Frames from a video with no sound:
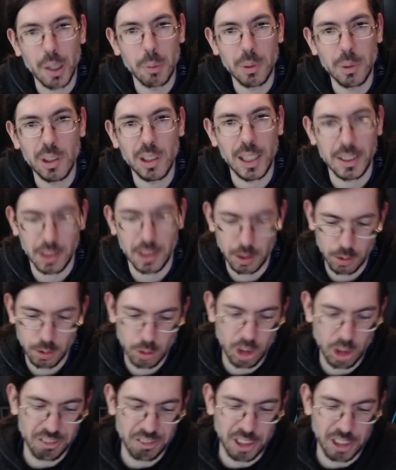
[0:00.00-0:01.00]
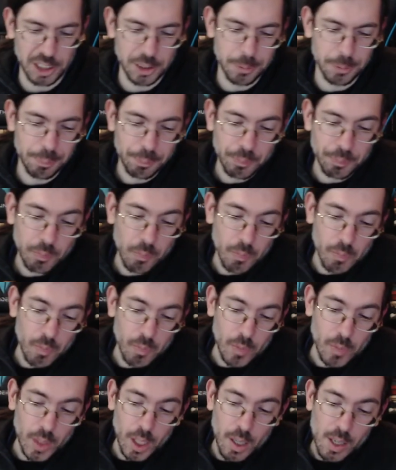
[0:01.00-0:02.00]
I really liked it. Dogfight.
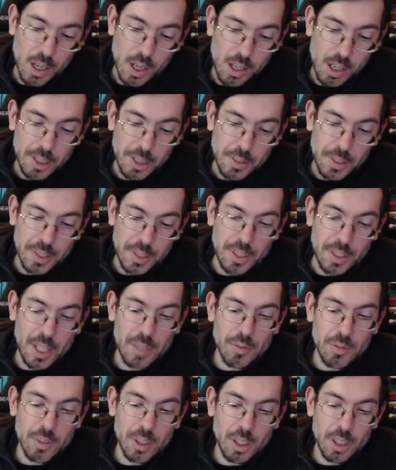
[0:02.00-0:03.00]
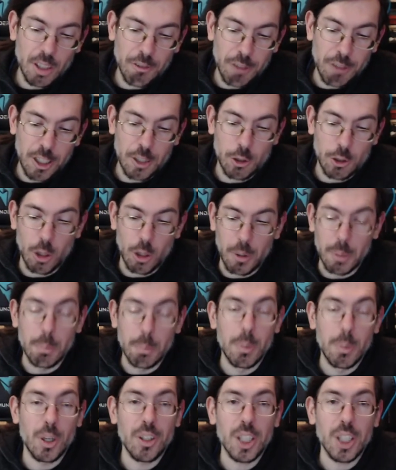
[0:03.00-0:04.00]
And then the final story,
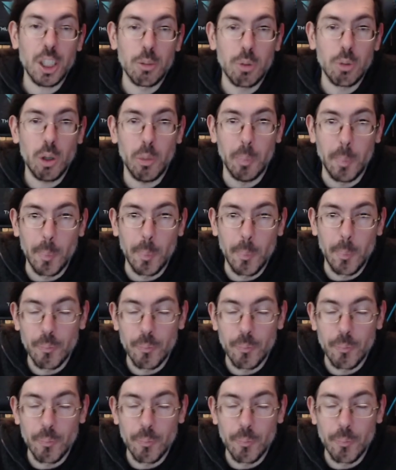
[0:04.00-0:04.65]
Burning Chrome.